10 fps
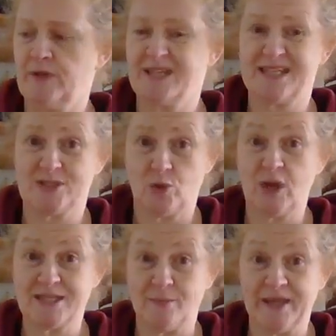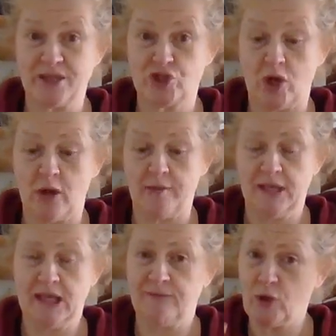because it's quite a big jar.
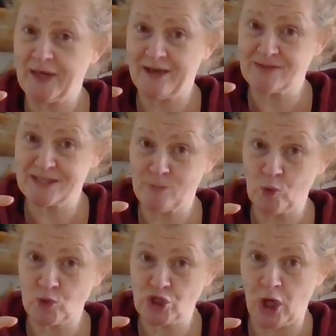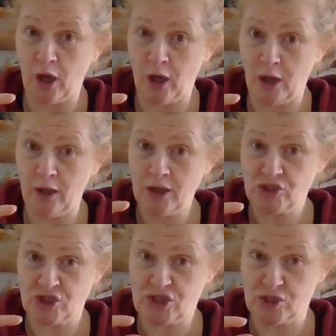If you only have a small jar,
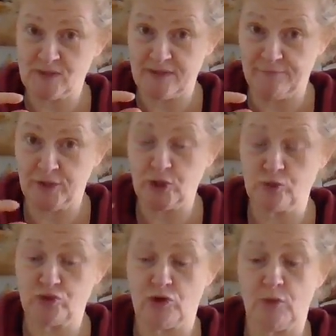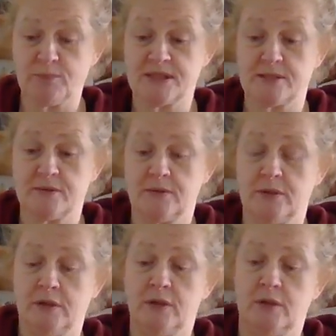just use a few drops.
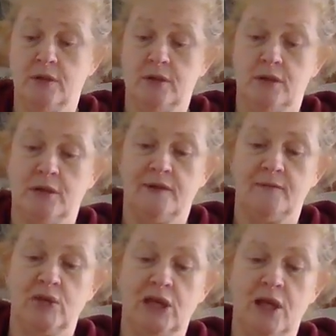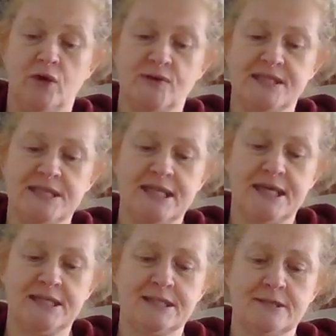Let me close the
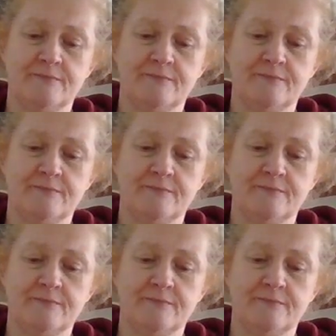lid.